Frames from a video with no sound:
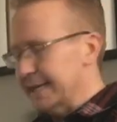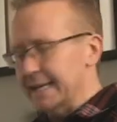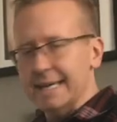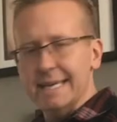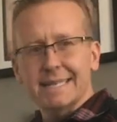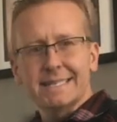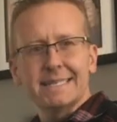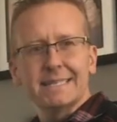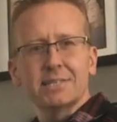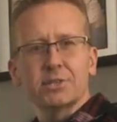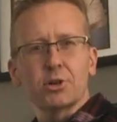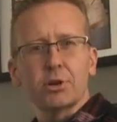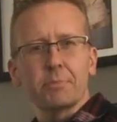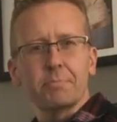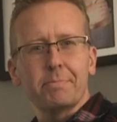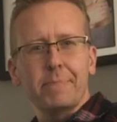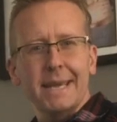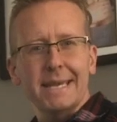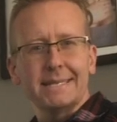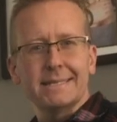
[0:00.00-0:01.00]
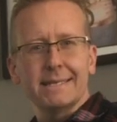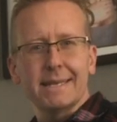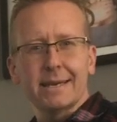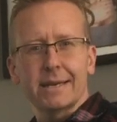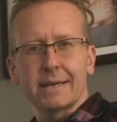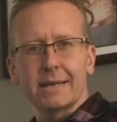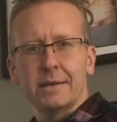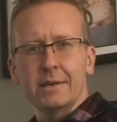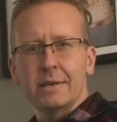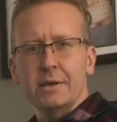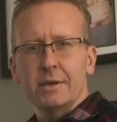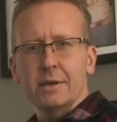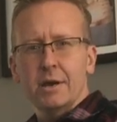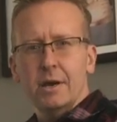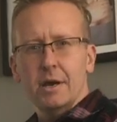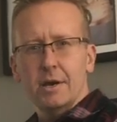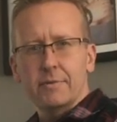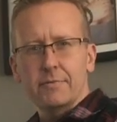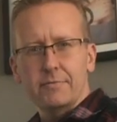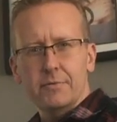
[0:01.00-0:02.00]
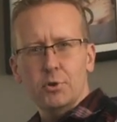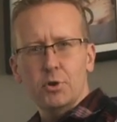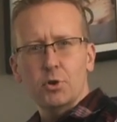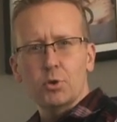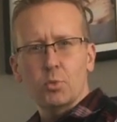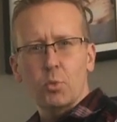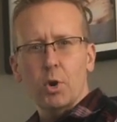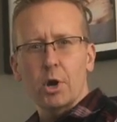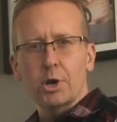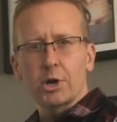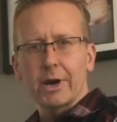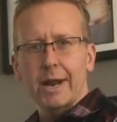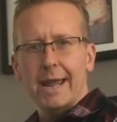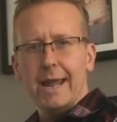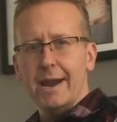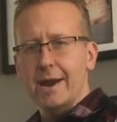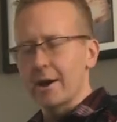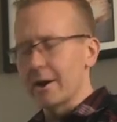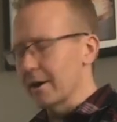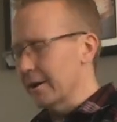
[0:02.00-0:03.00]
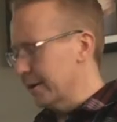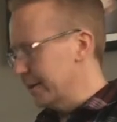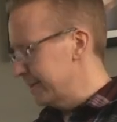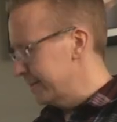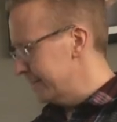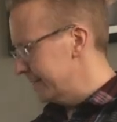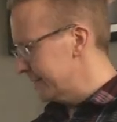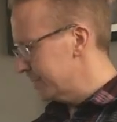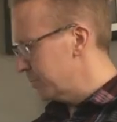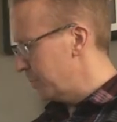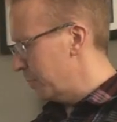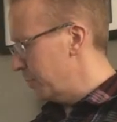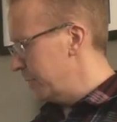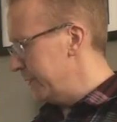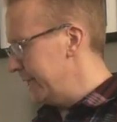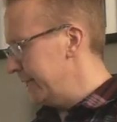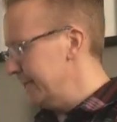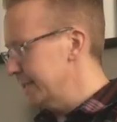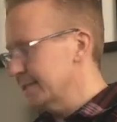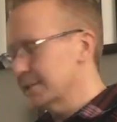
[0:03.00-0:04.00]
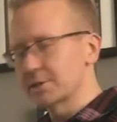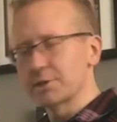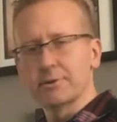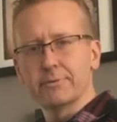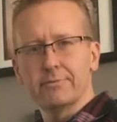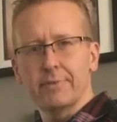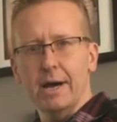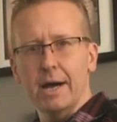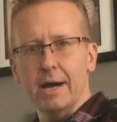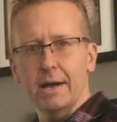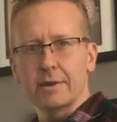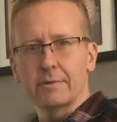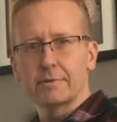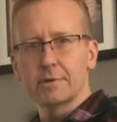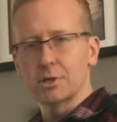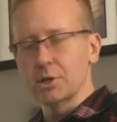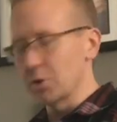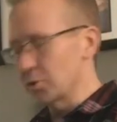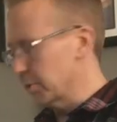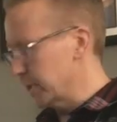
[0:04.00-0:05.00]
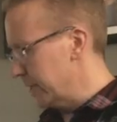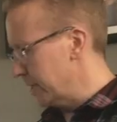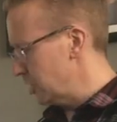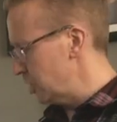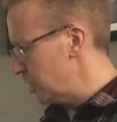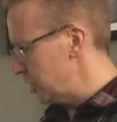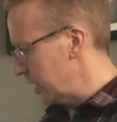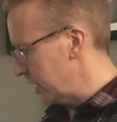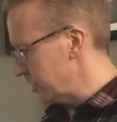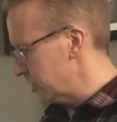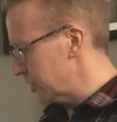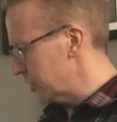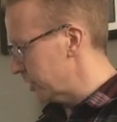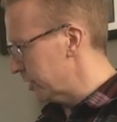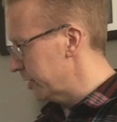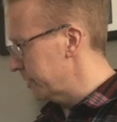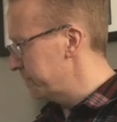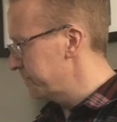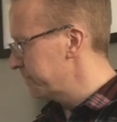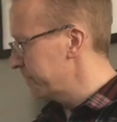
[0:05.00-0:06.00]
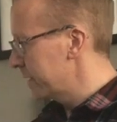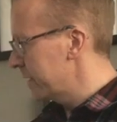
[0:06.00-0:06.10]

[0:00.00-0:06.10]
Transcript: needs. These are basic uh, food, water, air. This is what we need to survive. Clothing, shelter,